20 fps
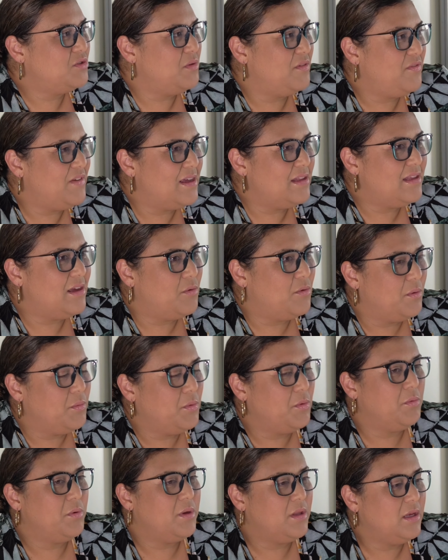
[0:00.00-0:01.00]
we found that we
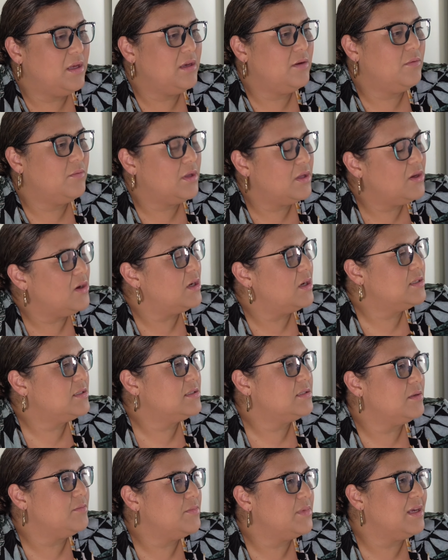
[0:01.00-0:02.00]
were really, really onto
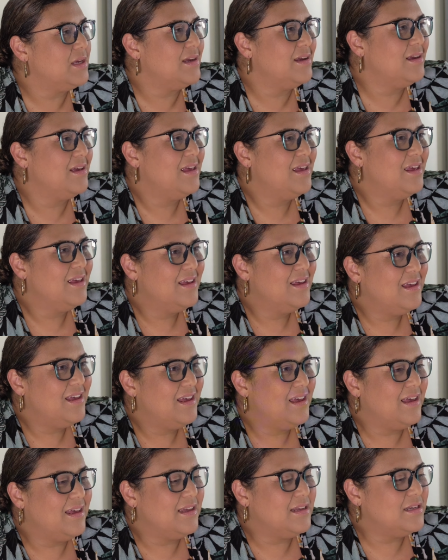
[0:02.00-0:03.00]
something,
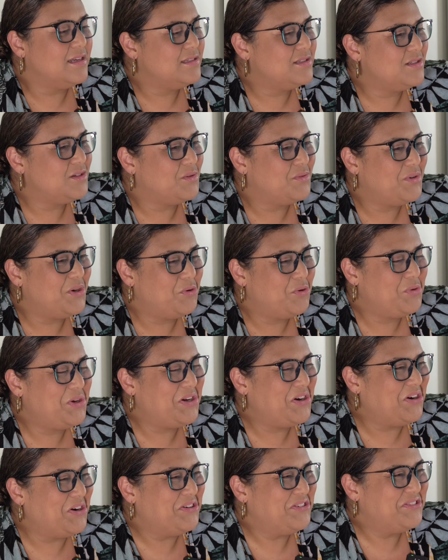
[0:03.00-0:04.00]
and so here we
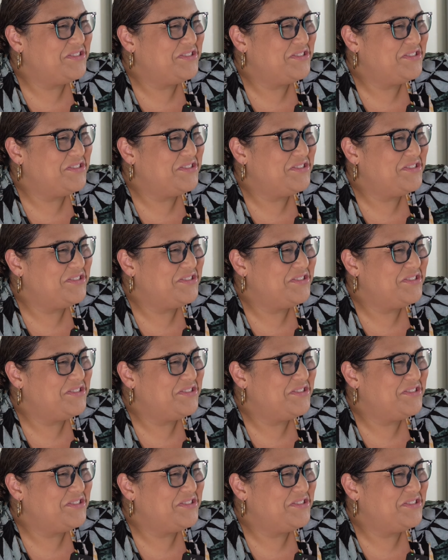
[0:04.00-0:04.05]
are.